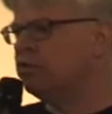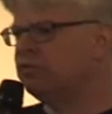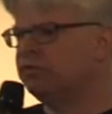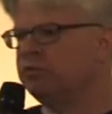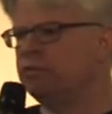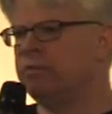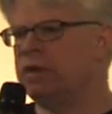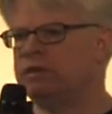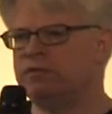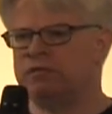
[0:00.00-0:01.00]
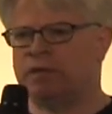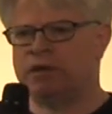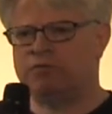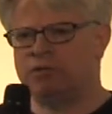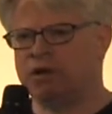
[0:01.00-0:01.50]
there's tremendous
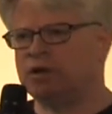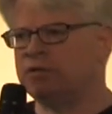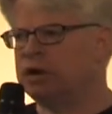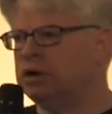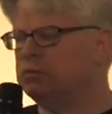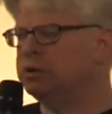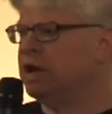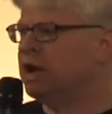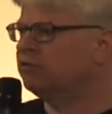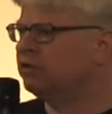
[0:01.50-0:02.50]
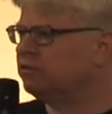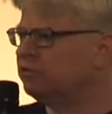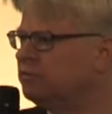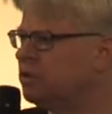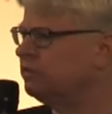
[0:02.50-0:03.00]
amount of work around open
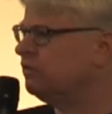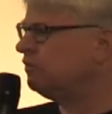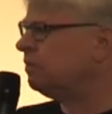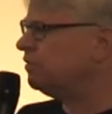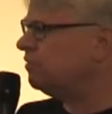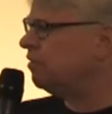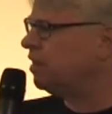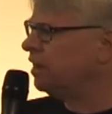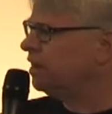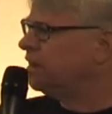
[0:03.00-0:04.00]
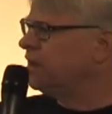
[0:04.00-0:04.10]
access and participatory